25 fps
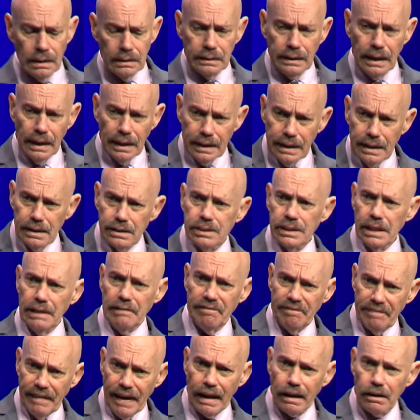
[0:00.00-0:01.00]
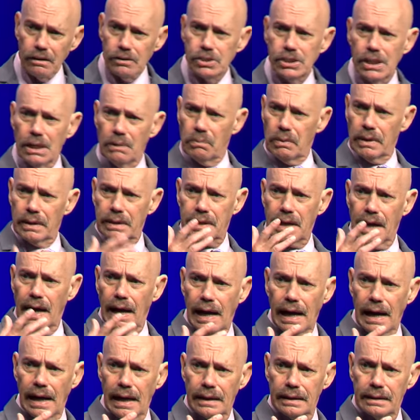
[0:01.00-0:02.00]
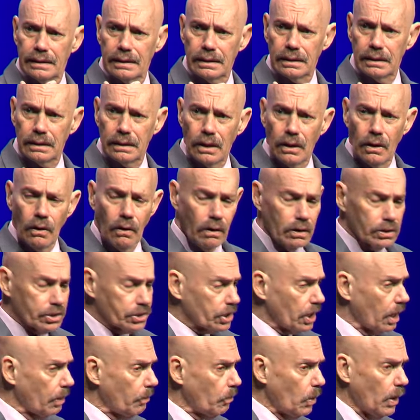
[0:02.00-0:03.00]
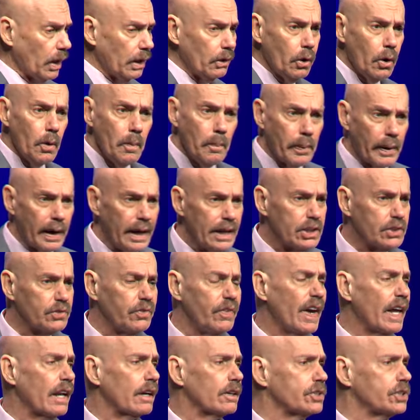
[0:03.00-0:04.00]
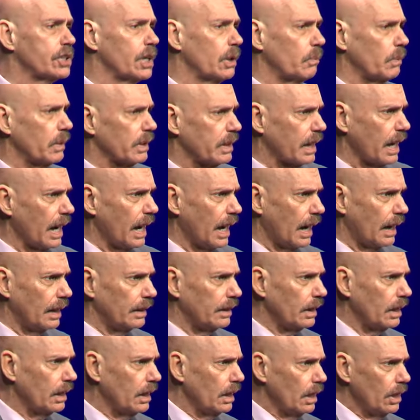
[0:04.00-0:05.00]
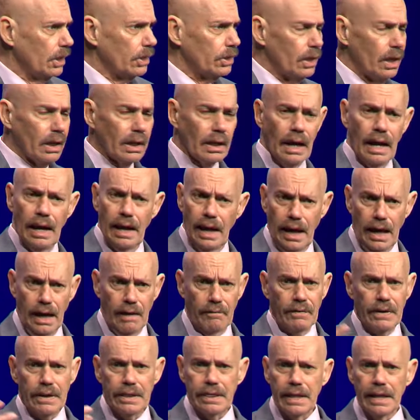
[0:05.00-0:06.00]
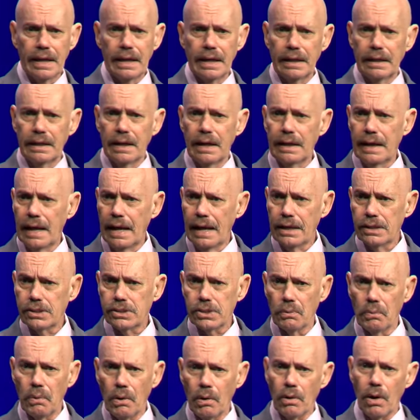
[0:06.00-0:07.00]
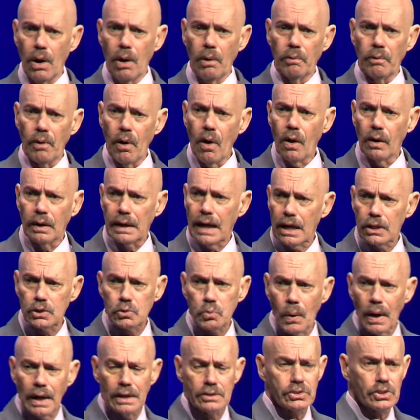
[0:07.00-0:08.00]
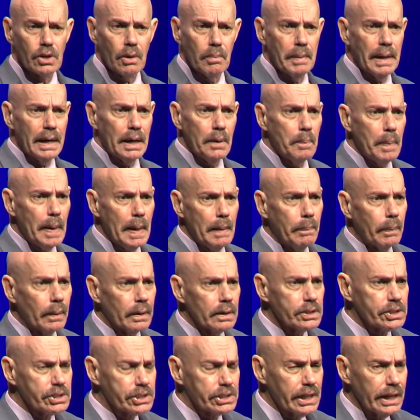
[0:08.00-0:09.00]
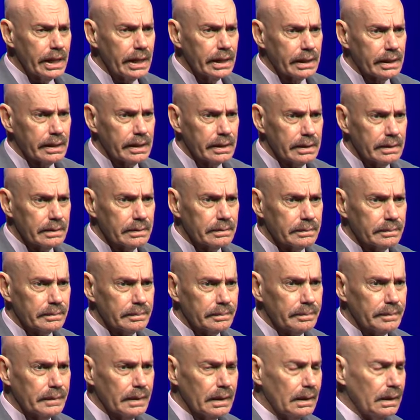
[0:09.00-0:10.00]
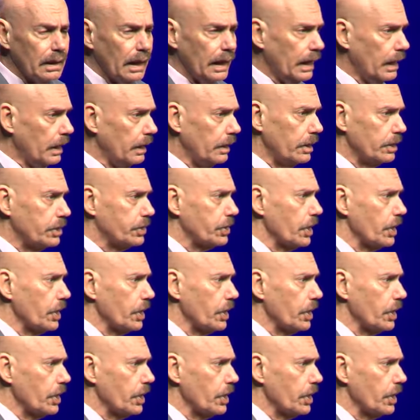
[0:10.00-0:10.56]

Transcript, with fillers: that is in fellowship with God or someone who breaks fellowship with God. Everything in the nature will go wrong. That's why so many people are sick in the